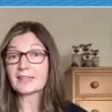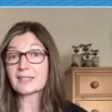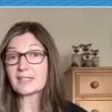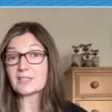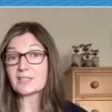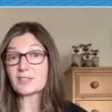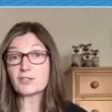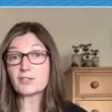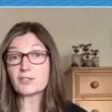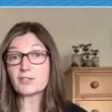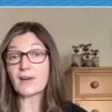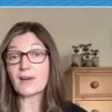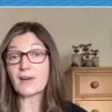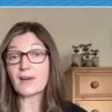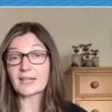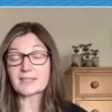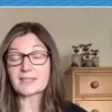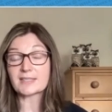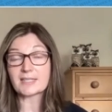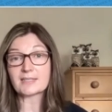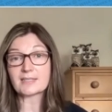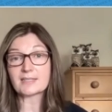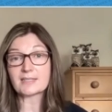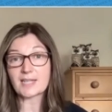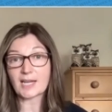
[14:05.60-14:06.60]
these new
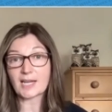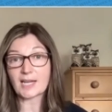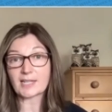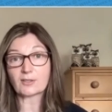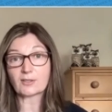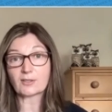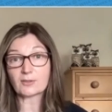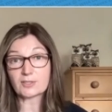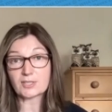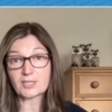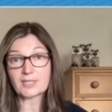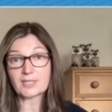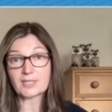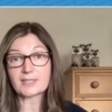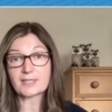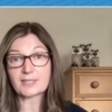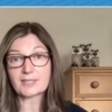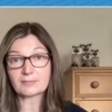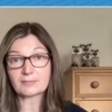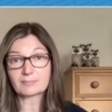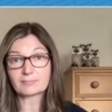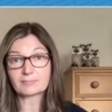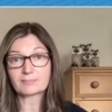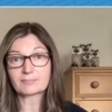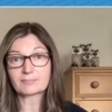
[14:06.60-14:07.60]
vaccine technologies